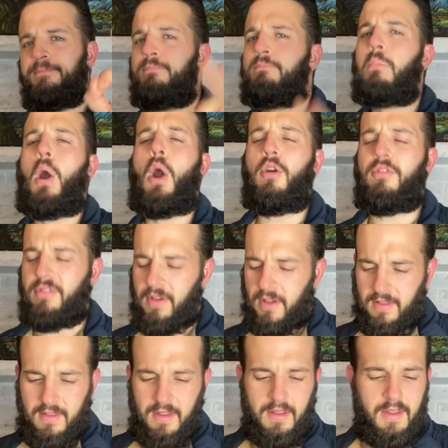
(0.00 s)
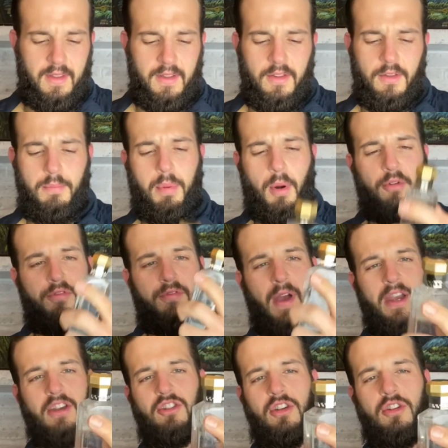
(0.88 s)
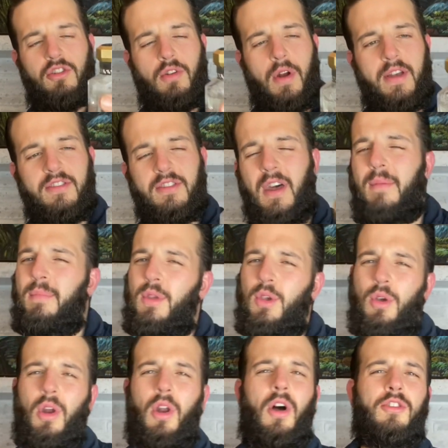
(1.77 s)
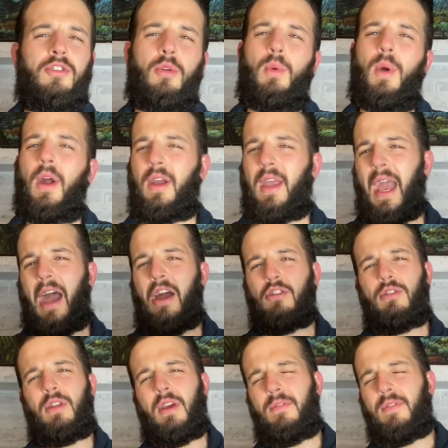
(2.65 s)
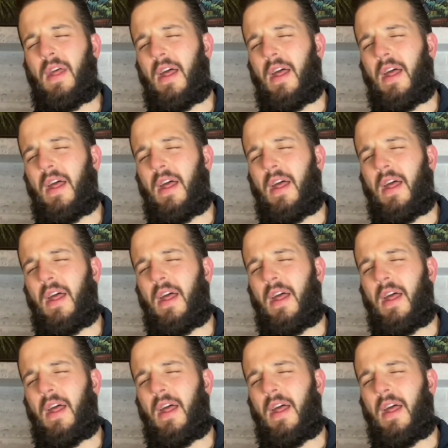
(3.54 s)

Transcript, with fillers: perfect. Perfection dressed up. You could also wear it casually if